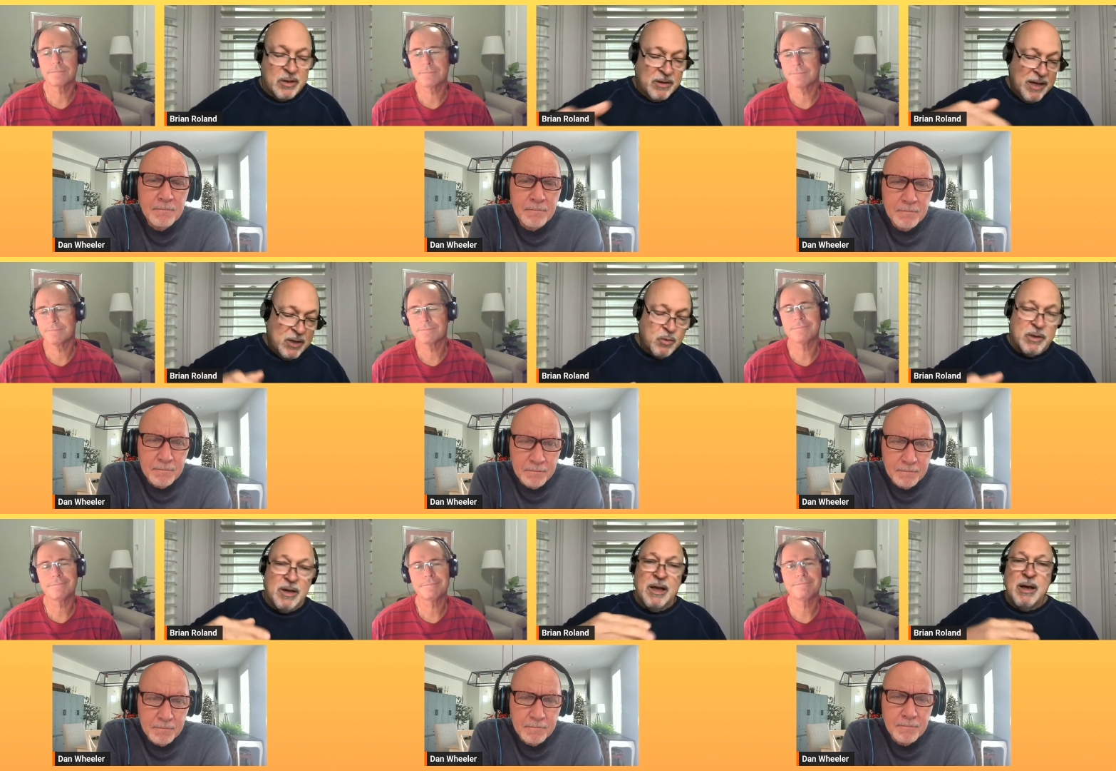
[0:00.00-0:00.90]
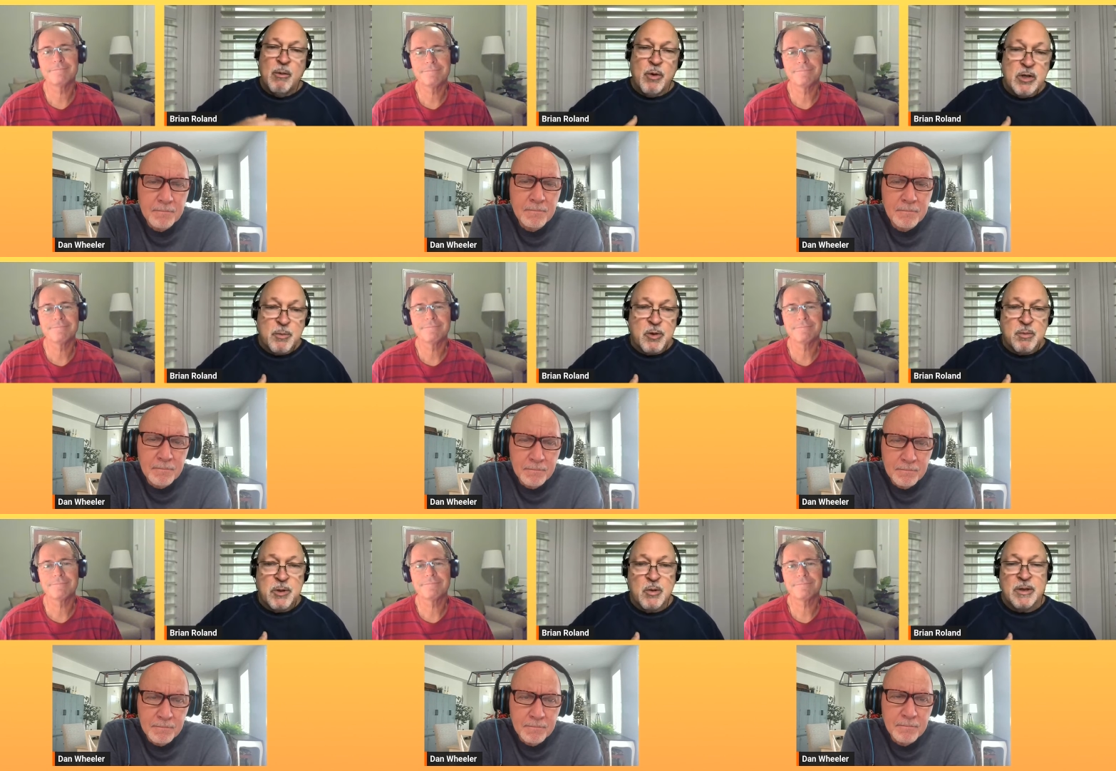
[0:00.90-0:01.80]
Speaker 1: it. And that's what we're supposed
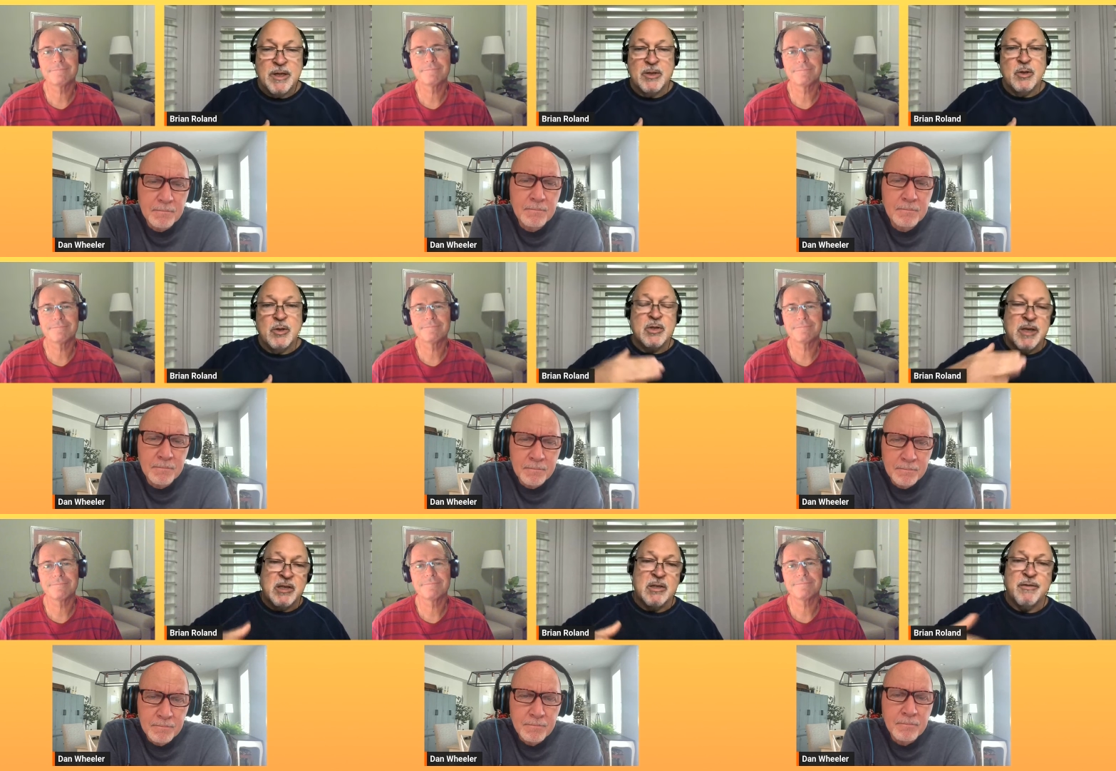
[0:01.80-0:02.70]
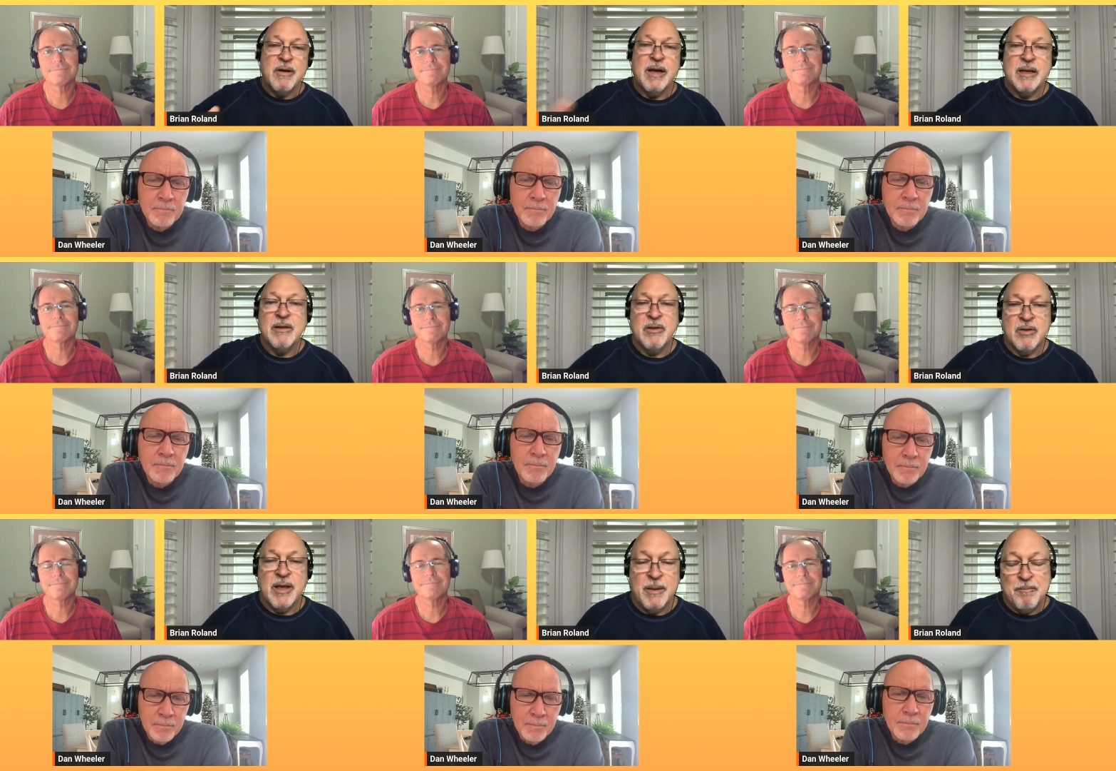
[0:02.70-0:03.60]
to be doing now too is testifying
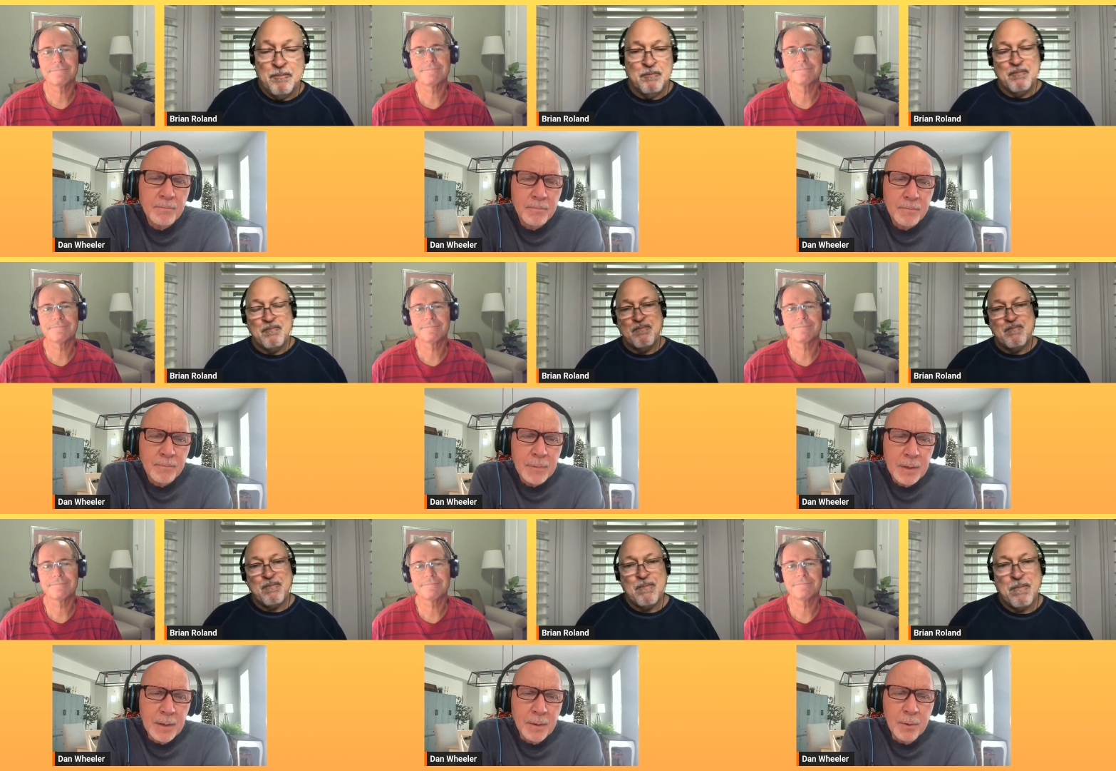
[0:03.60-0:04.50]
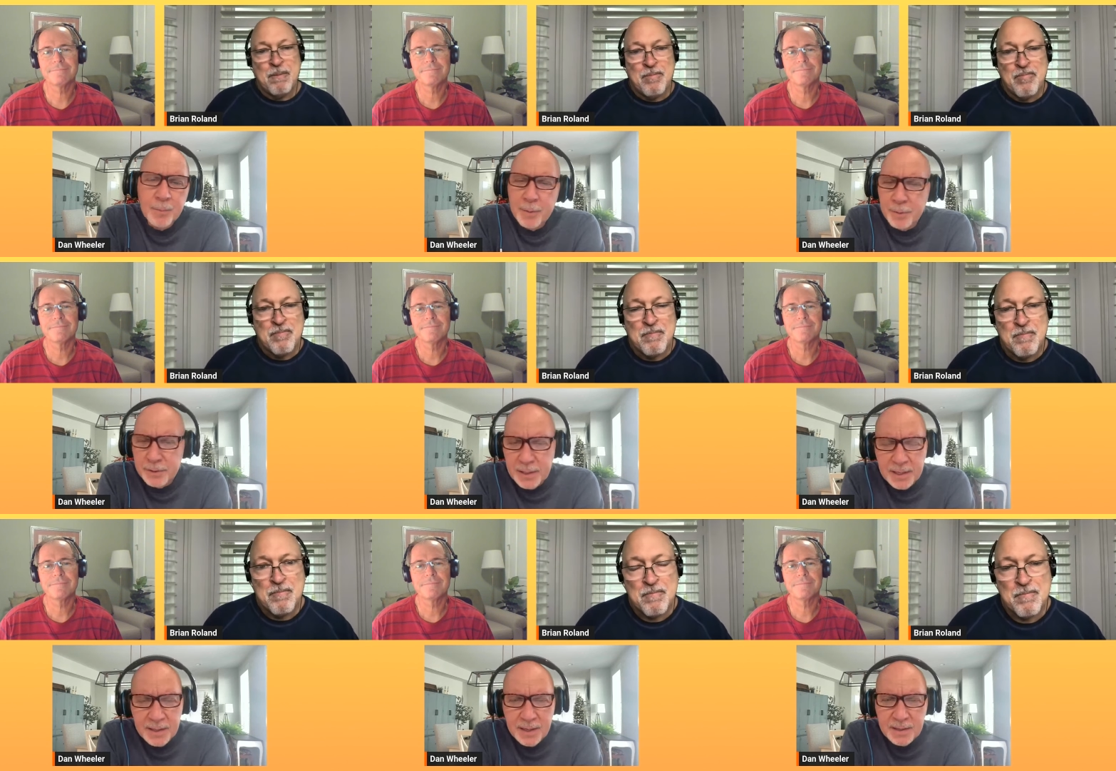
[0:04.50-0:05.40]
to that.
Speaker 2: And when people
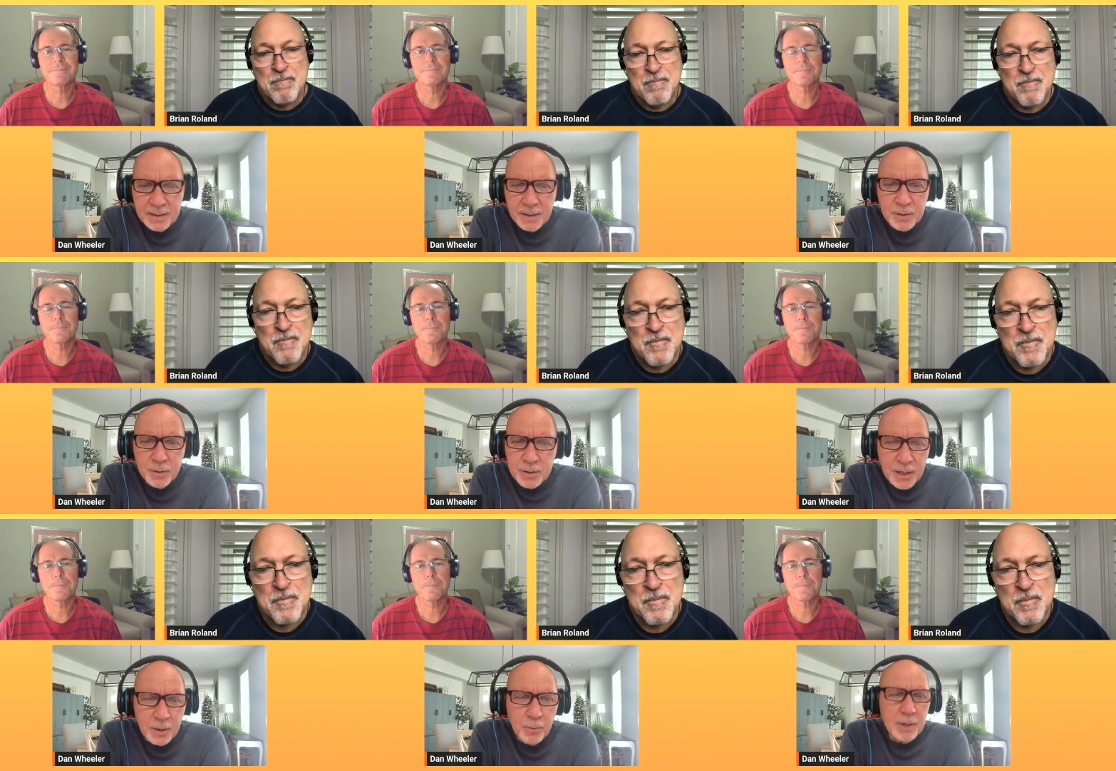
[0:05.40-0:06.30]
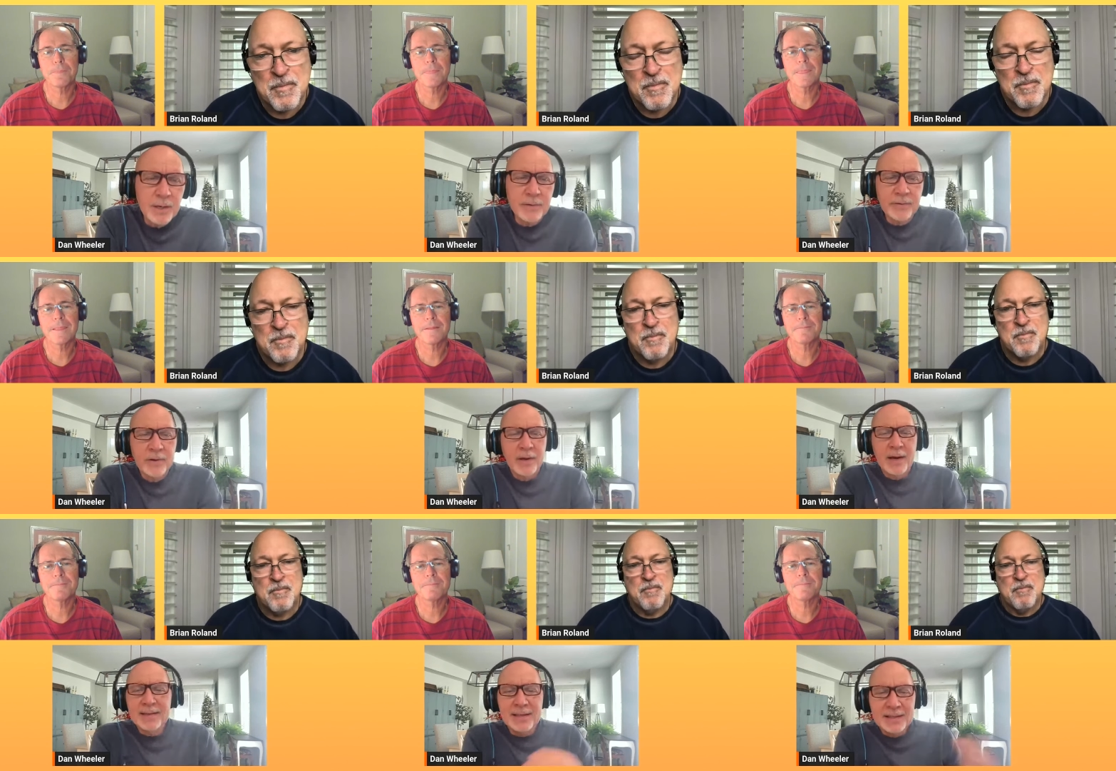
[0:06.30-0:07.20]
say they they're too shy to witness,
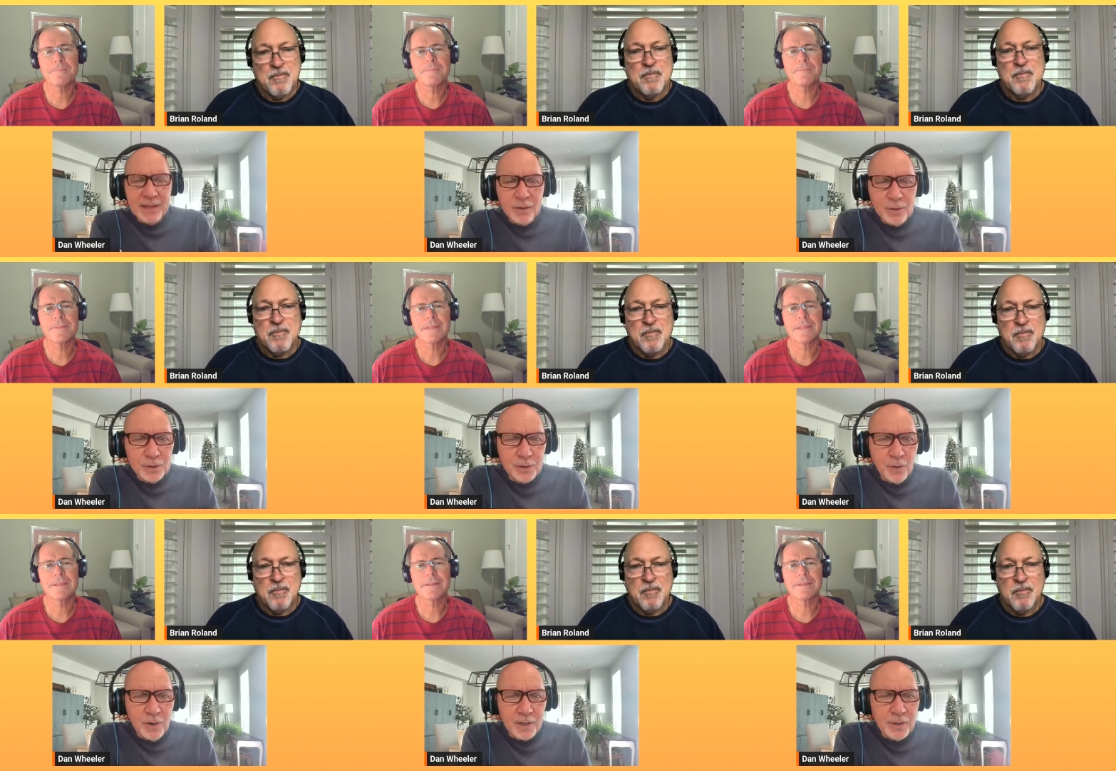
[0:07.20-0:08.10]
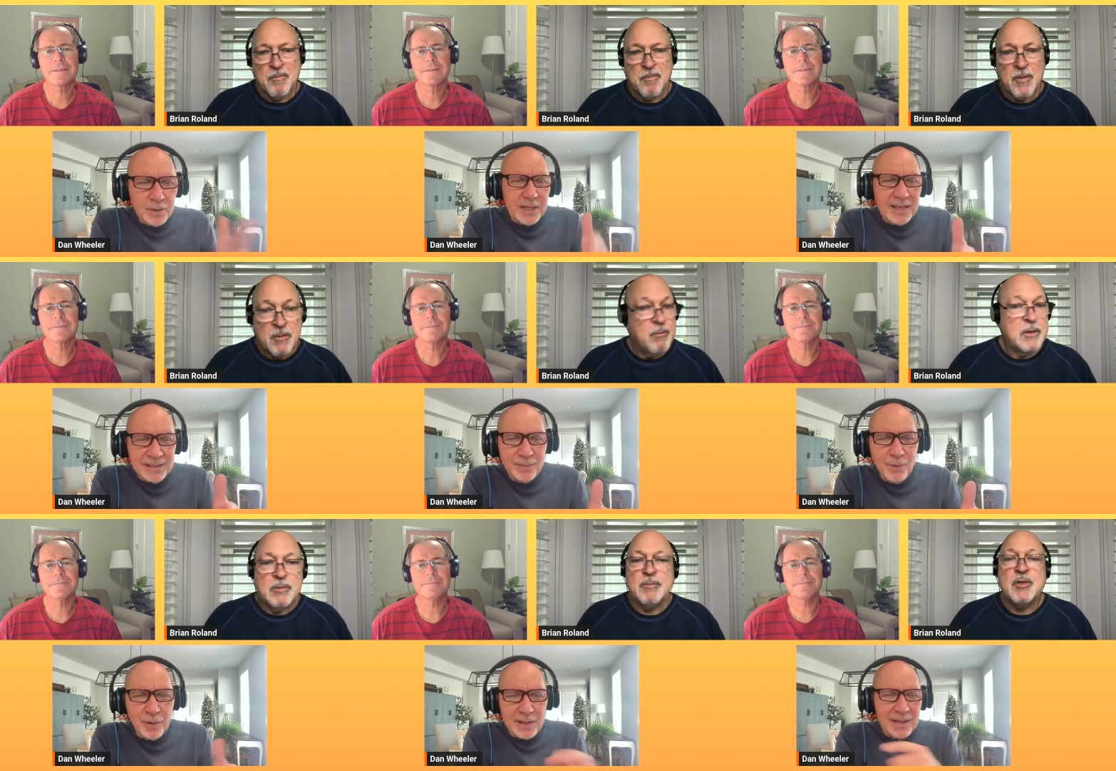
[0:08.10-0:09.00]
I say tell your story, your
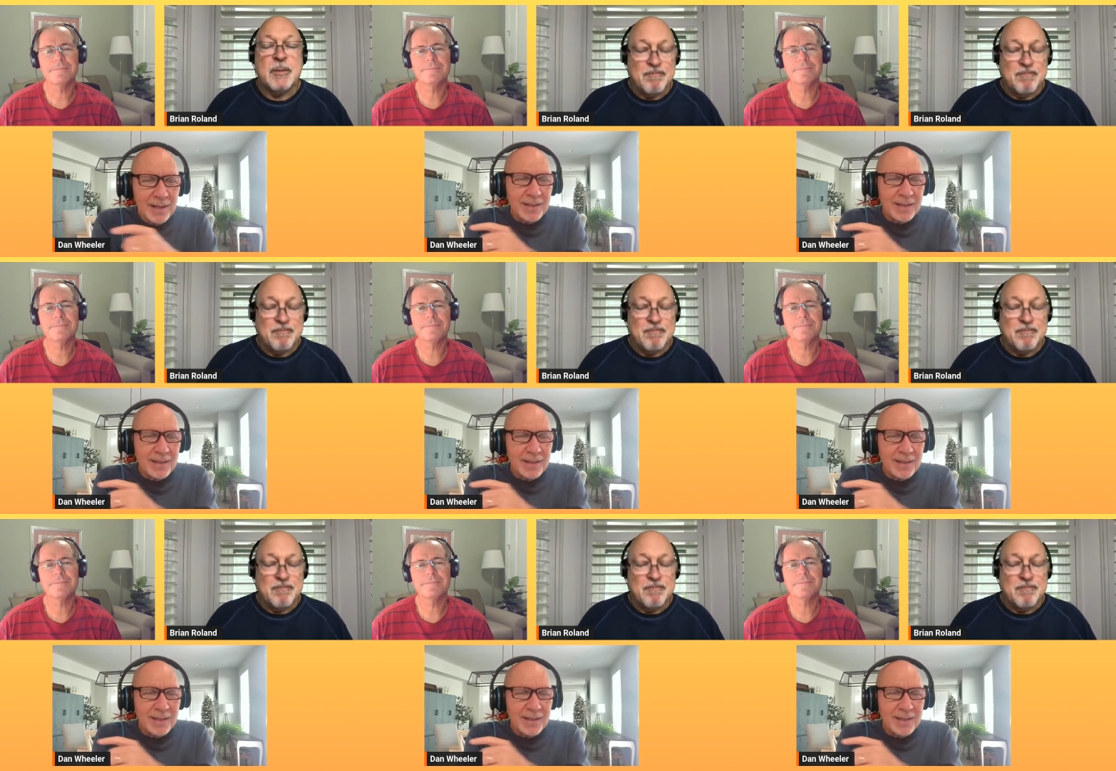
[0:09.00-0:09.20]
testimony.